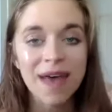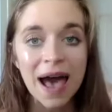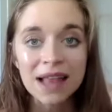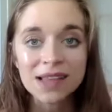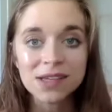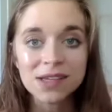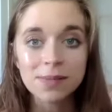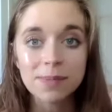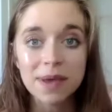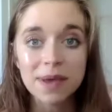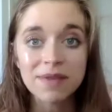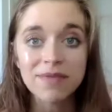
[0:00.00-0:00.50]

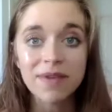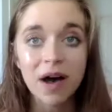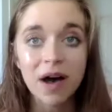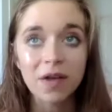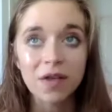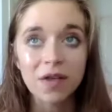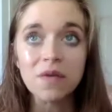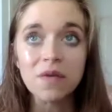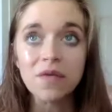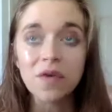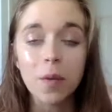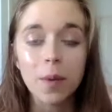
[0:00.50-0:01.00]
that's a big
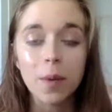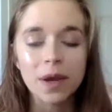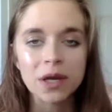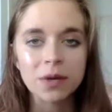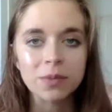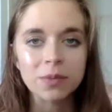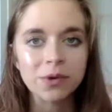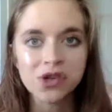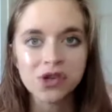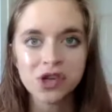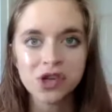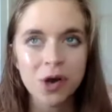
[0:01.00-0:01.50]
value of going
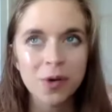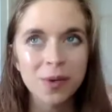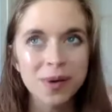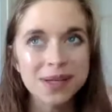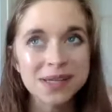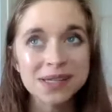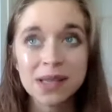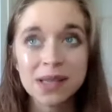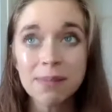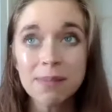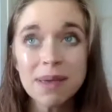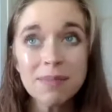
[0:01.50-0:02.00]
to a show
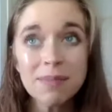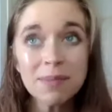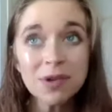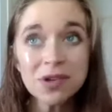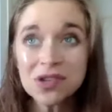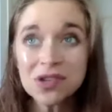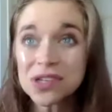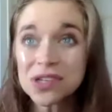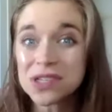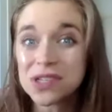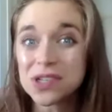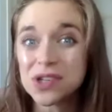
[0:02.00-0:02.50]
because some people
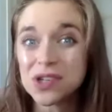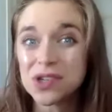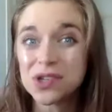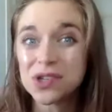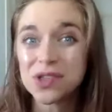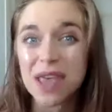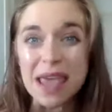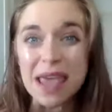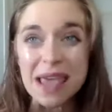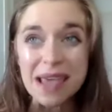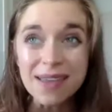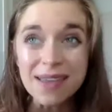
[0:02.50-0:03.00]
just
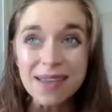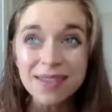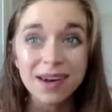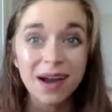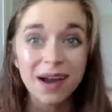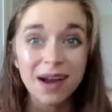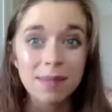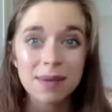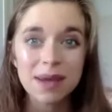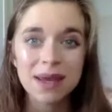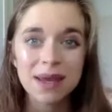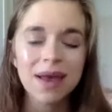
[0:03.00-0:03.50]
think that,
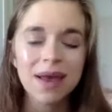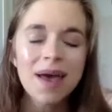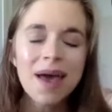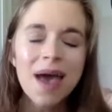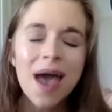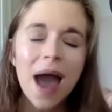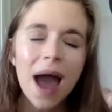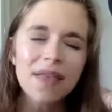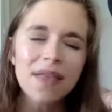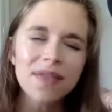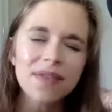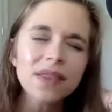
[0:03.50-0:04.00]
I mean,
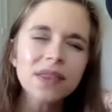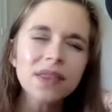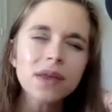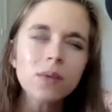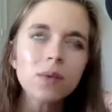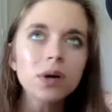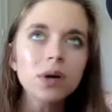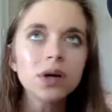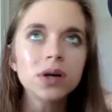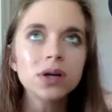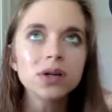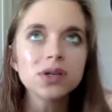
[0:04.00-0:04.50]
I think that
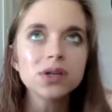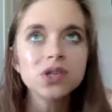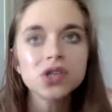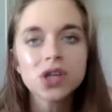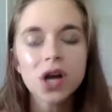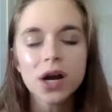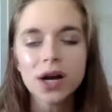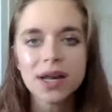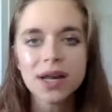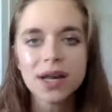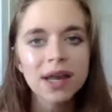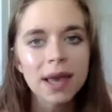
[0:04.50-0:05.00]
we're
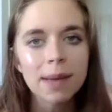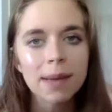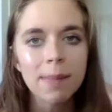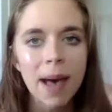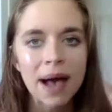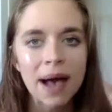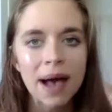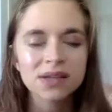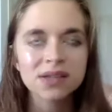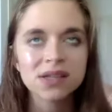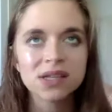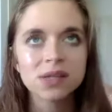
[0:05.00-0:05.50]
starting to get
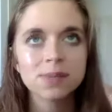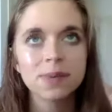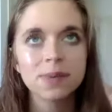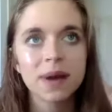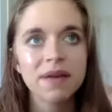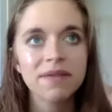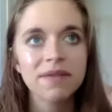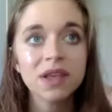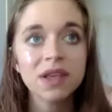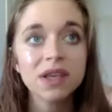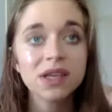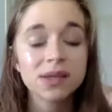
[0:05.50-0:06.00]
past this, but I
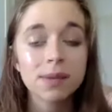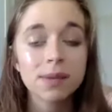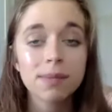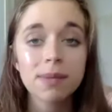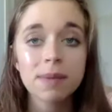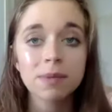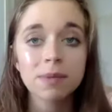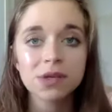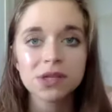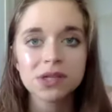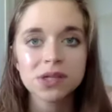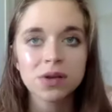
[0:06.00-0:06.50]
feel like some
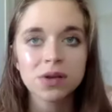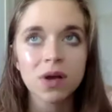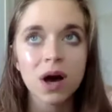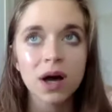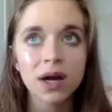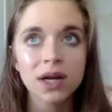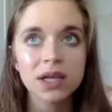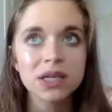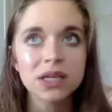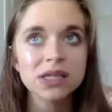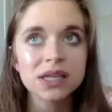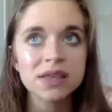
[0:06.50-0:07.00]
people still
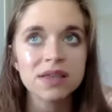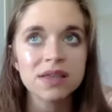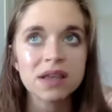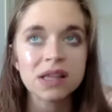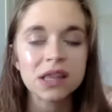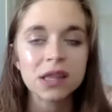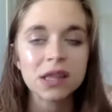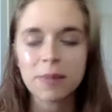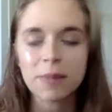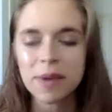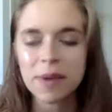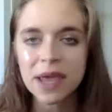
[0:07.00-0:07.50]
honestly think
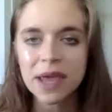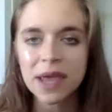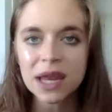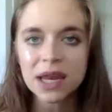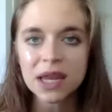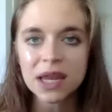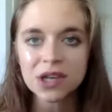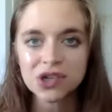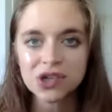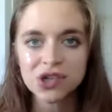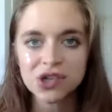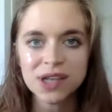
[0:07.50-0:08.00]
that the
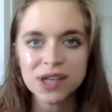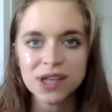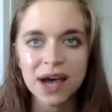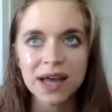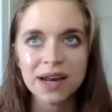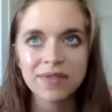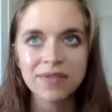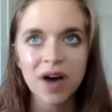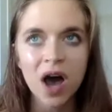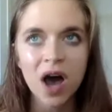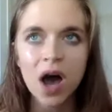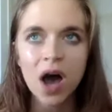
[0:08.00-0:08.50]
bikini is just
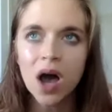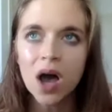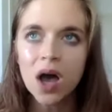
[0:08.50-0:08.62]
kind of a